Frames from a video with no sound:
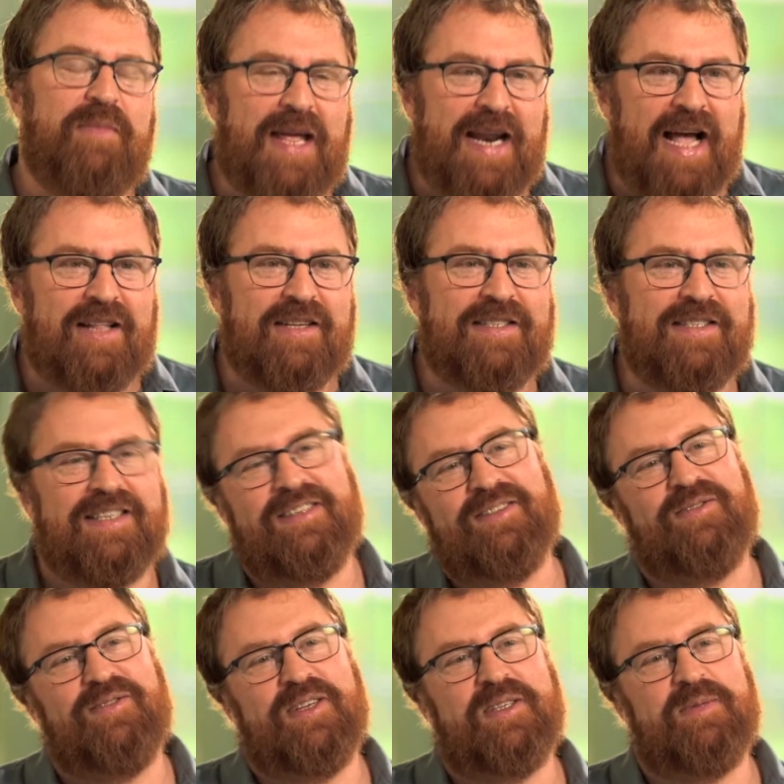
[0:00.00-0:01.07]
met Alison
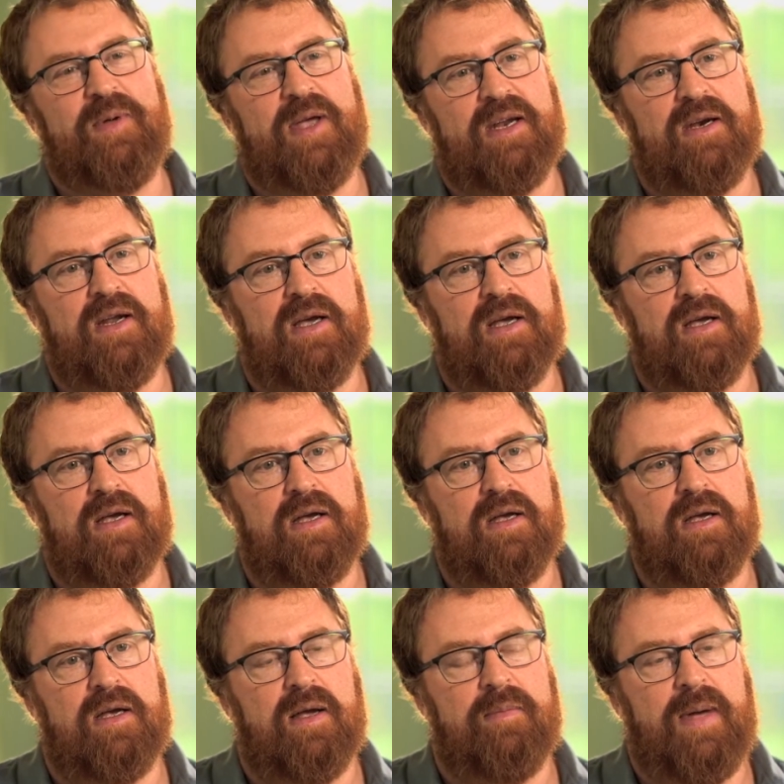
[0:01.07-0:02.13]
Greenspan uh,
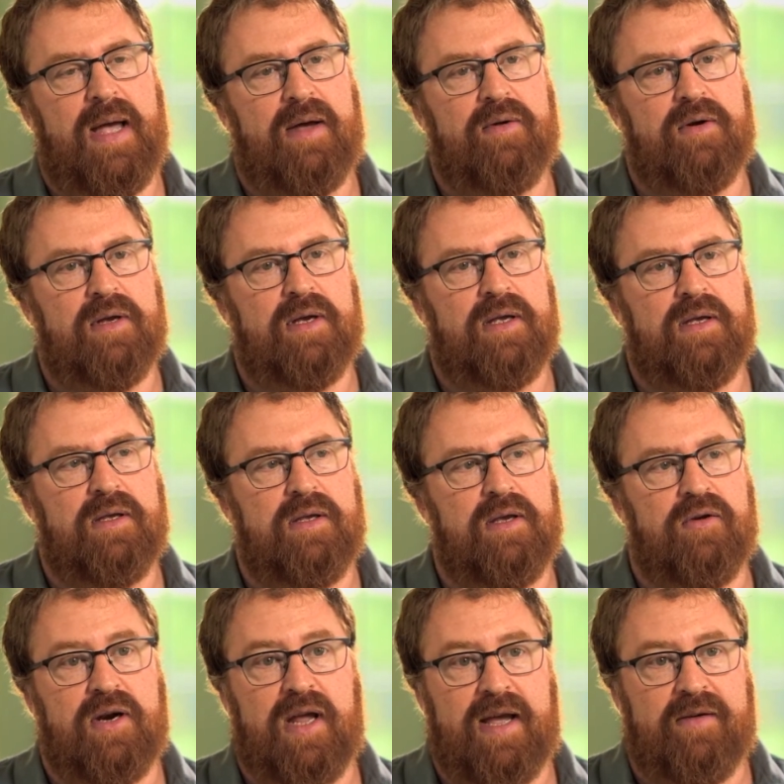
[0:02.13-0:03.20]
about a
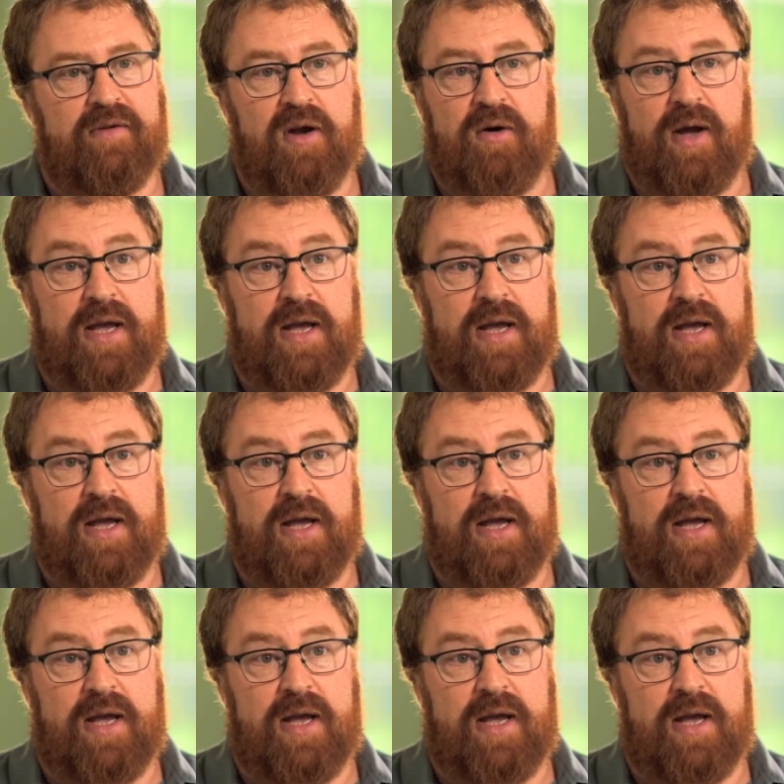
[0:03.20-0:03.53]
year and a half ago.